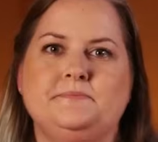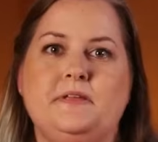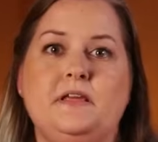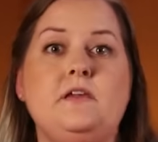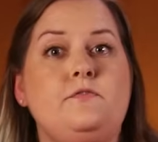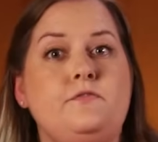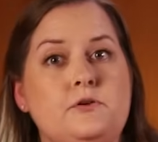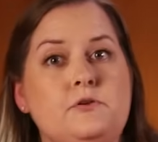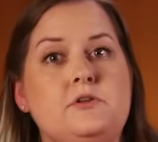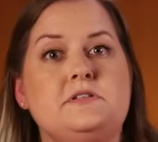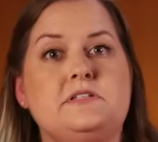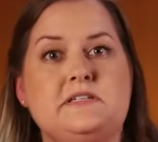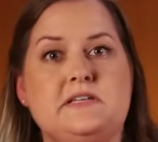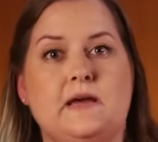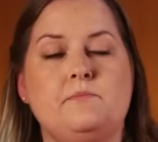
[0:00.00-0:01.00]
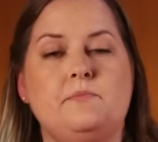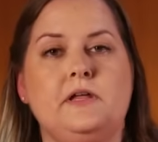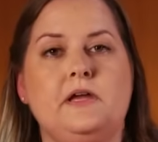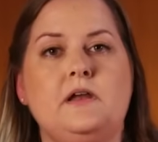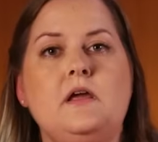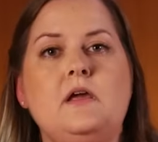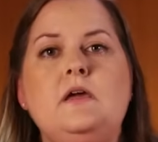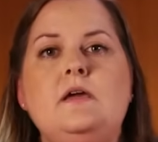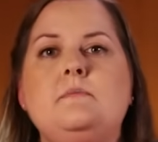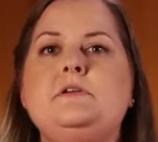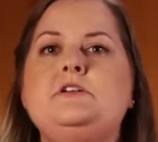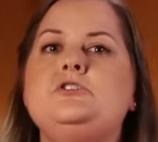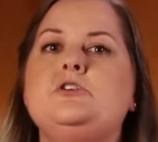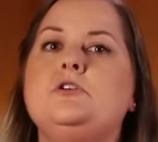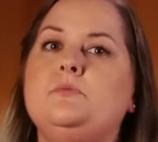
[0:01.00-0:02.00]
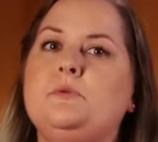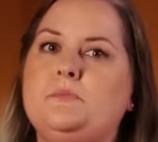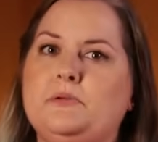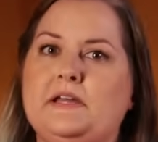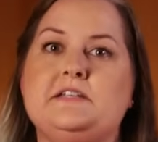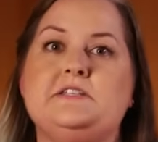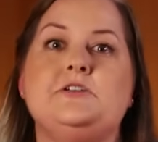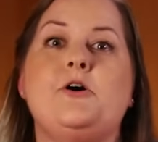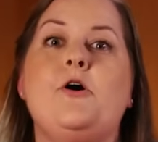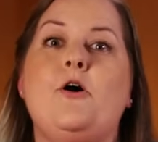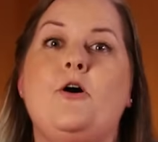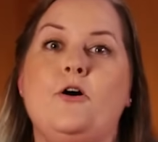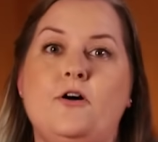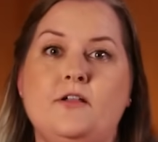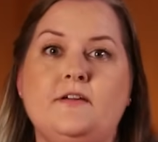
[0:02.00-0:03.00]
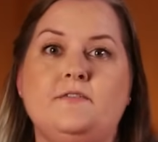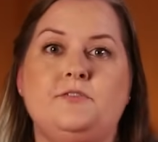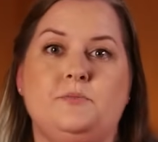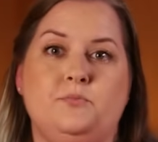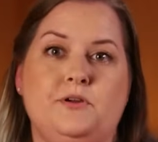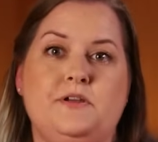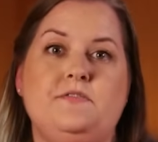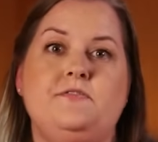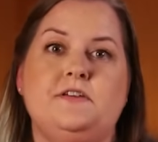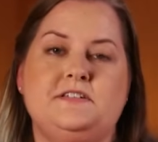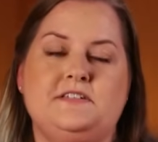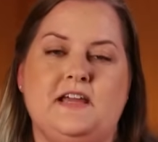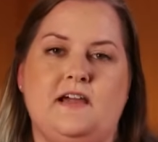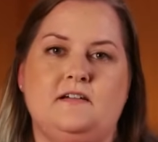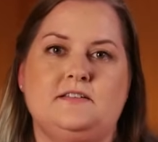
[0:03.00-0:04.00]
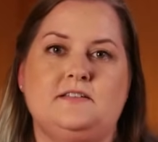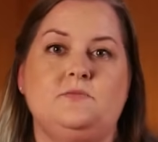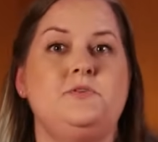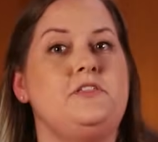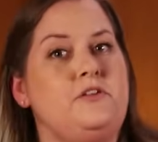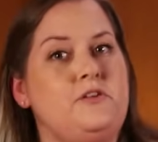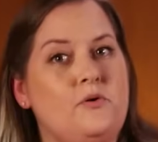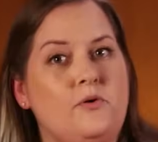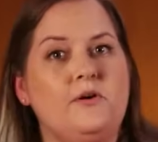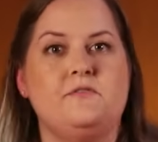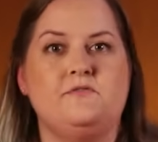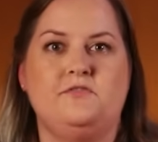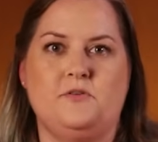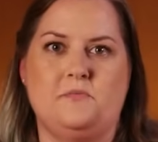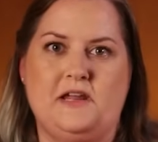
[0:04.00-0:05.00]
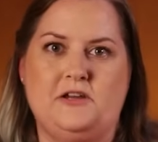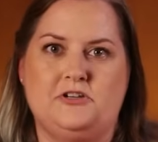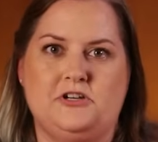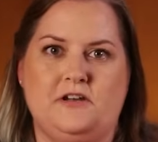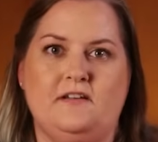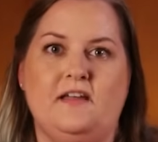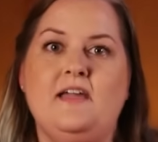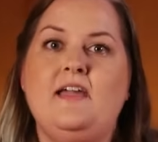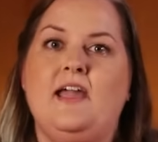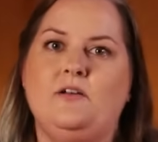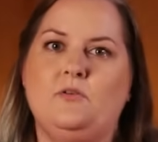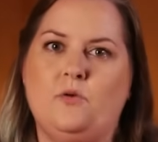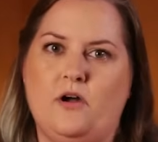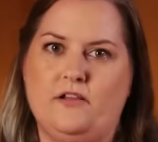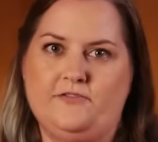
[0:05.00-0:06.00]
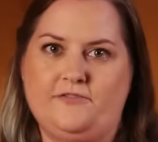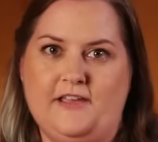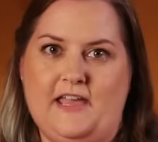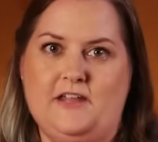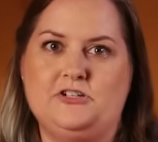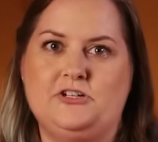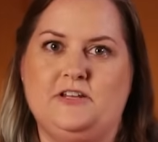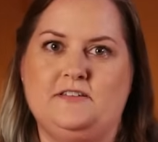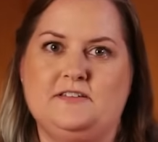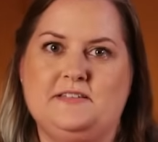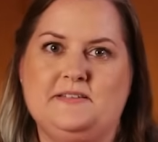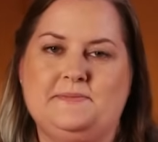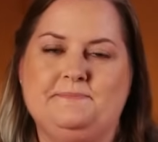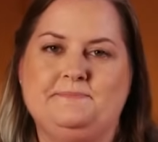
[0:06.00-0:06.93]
If you use a template, be sure to replace all of the pre filled text with your information and qualifications.